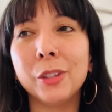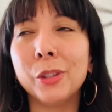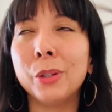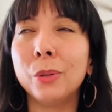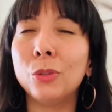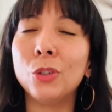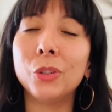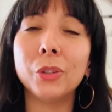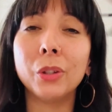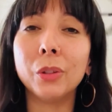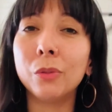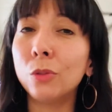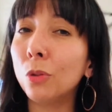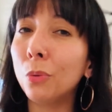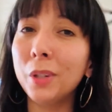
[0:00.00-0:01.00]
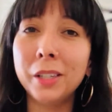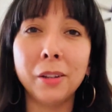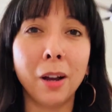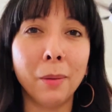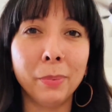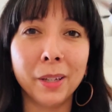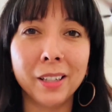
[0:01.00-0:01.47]
And so just the 3
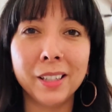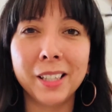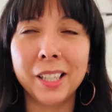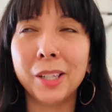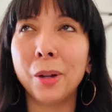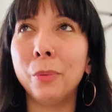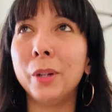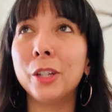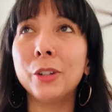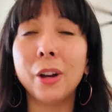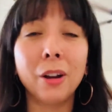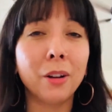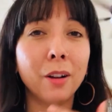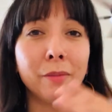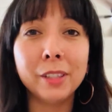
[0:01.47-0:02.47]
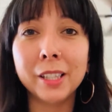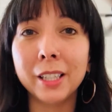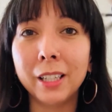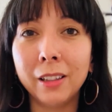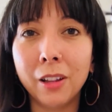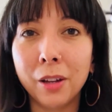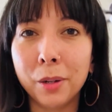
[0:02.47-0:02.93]
topics, we could talk
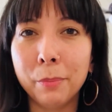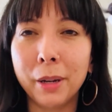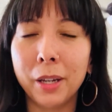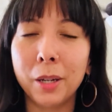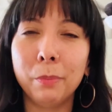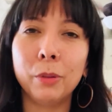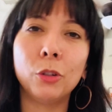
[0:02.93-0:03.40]
obviously a lot about it,